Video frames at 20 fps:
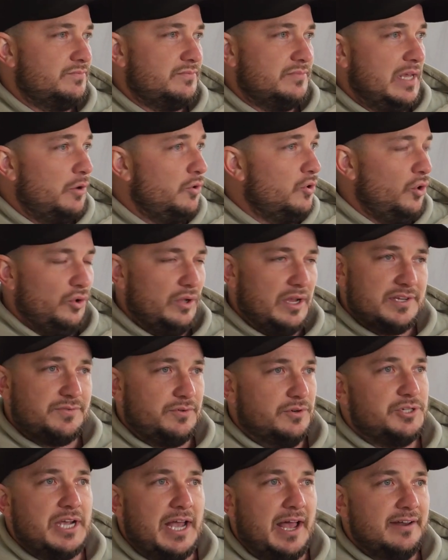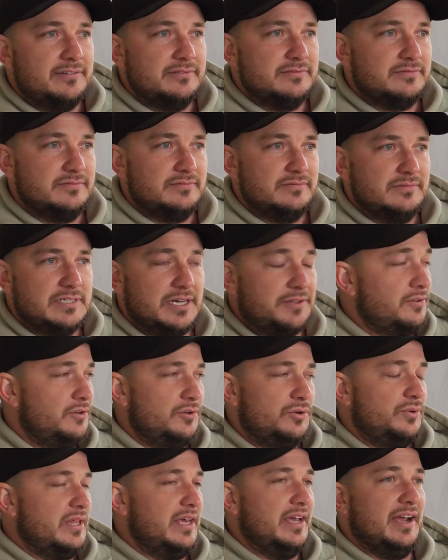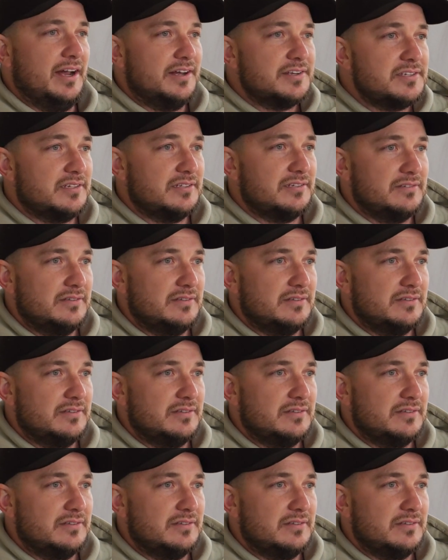they'll call us for a chat. Nothing to do with the house.